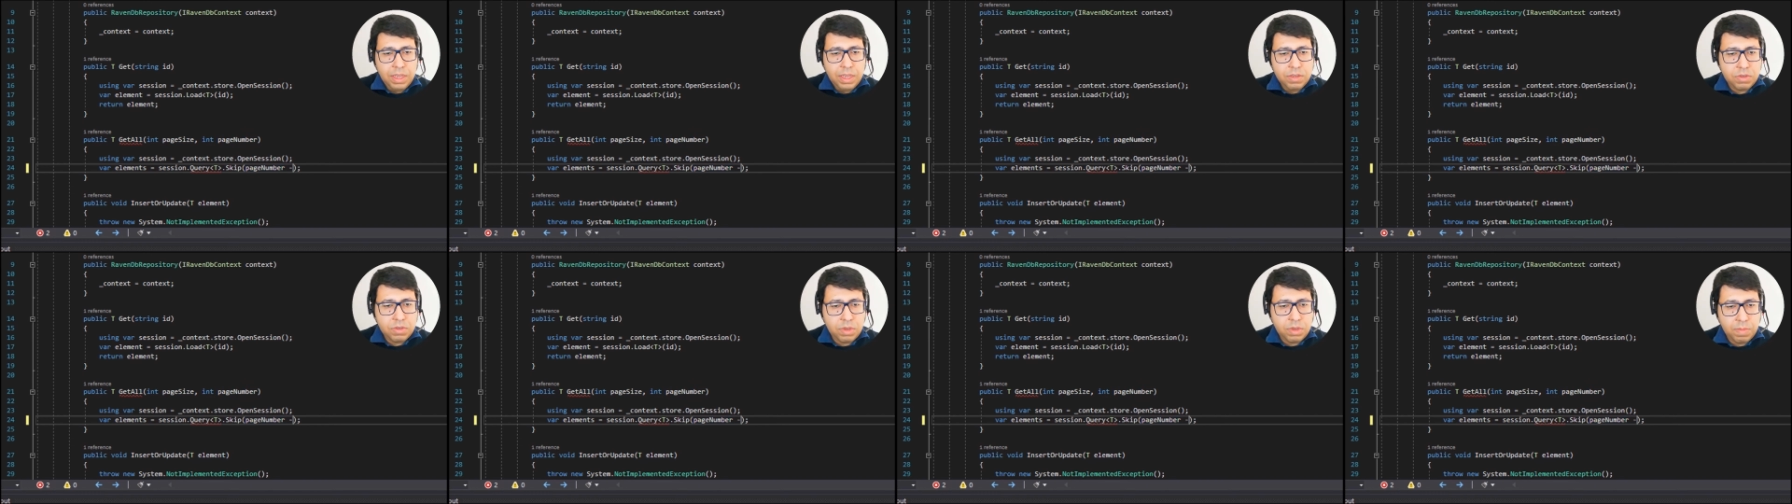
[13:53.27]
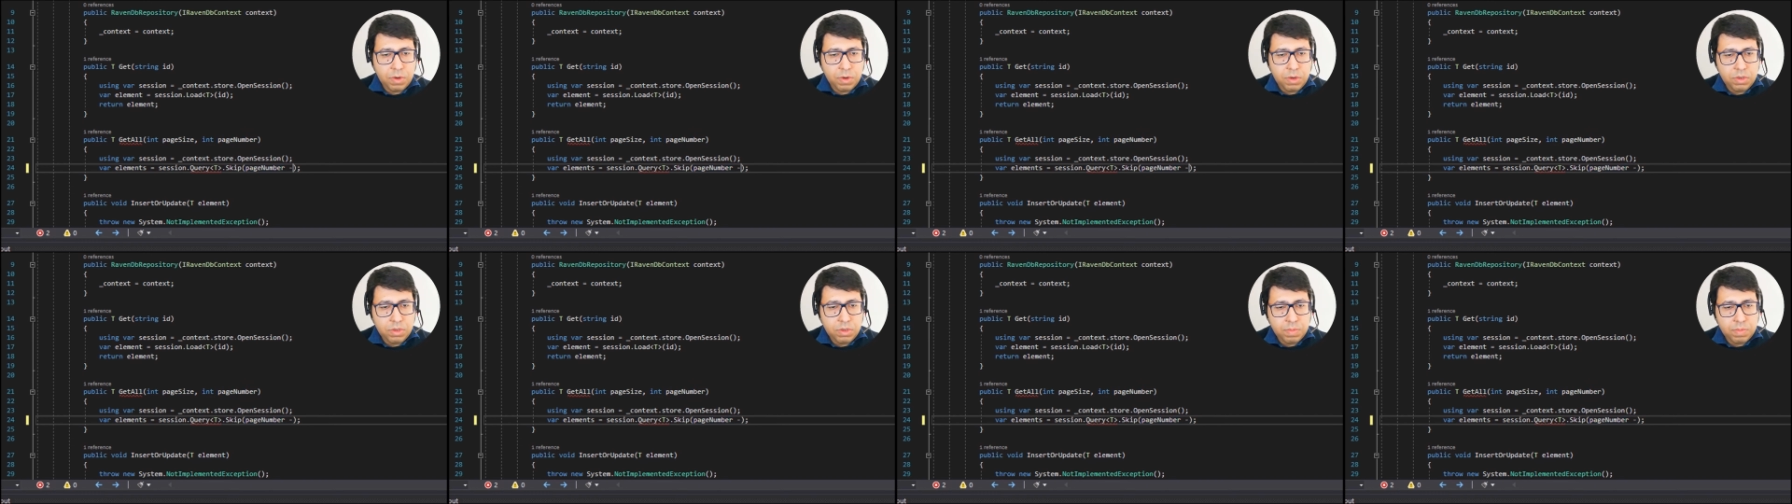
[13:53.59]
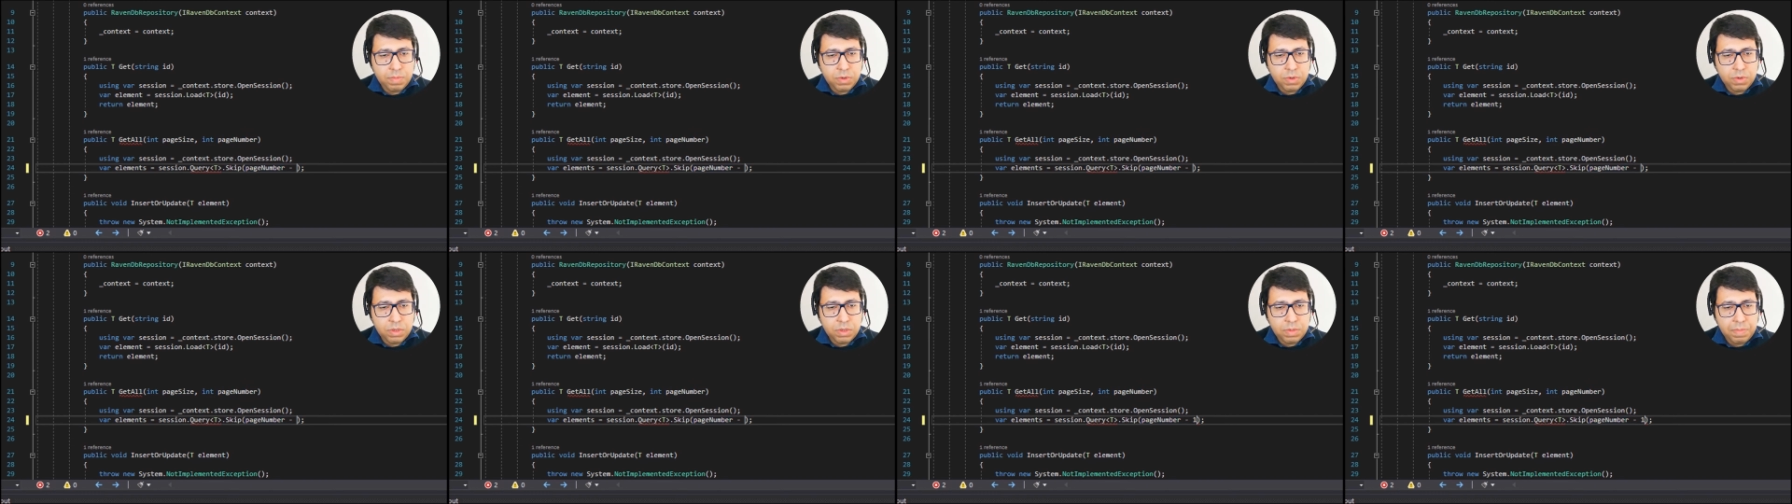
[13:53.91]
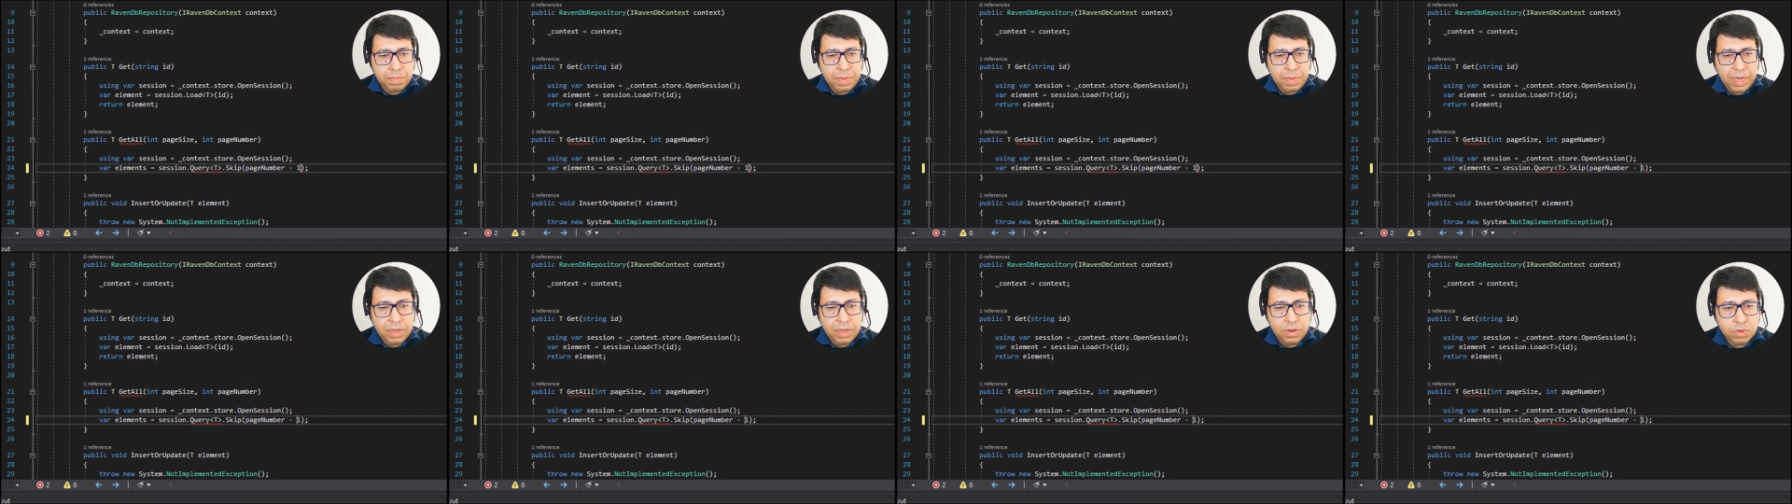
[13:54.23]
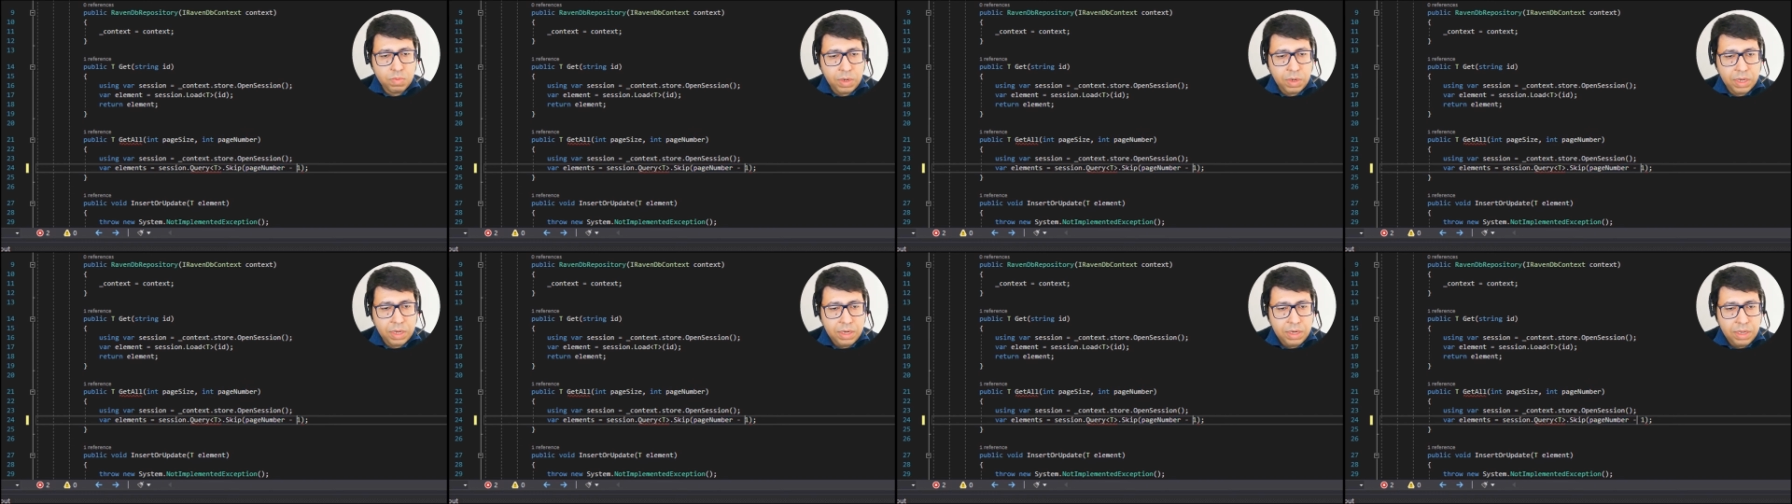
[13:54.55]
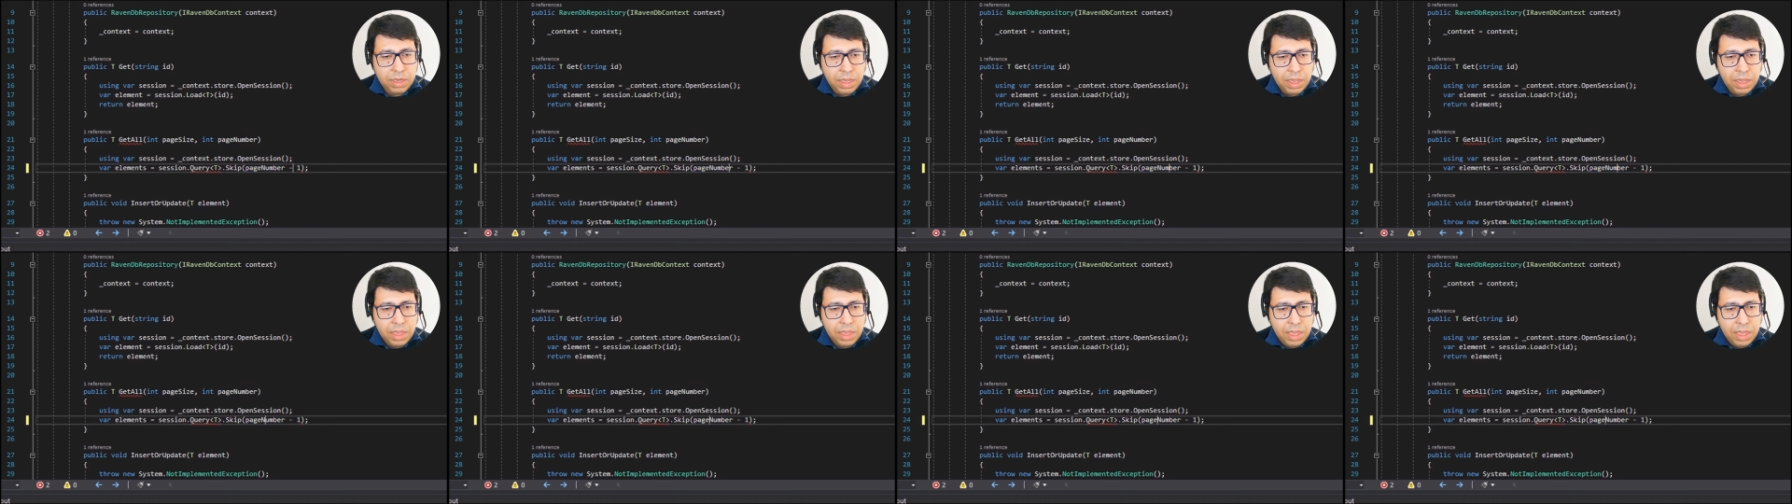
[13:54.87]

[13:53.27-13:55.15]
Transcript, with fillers: So I'm going to put minus one